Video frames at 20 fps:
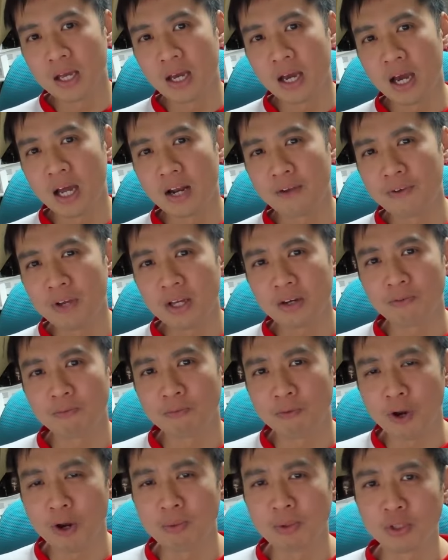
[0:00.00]
And I think
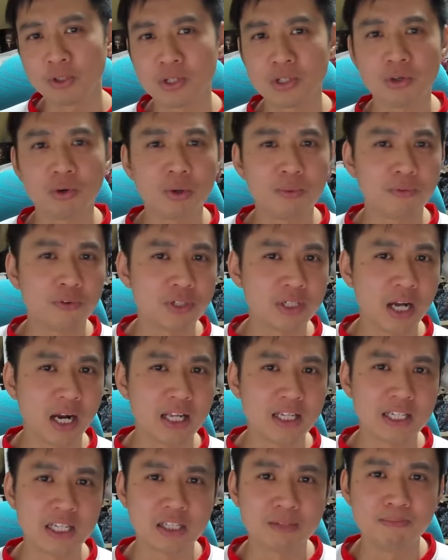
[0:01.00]
Real Madrid sold him for like
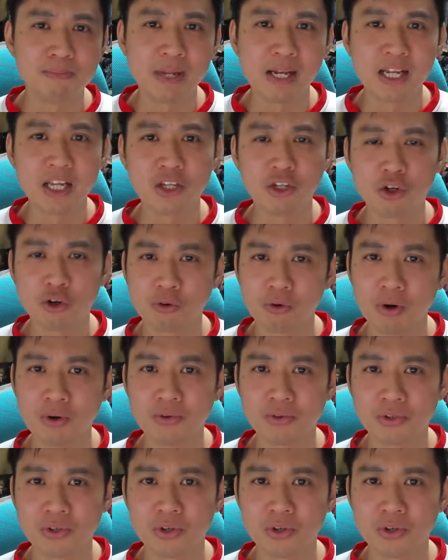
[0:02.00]
6 million euros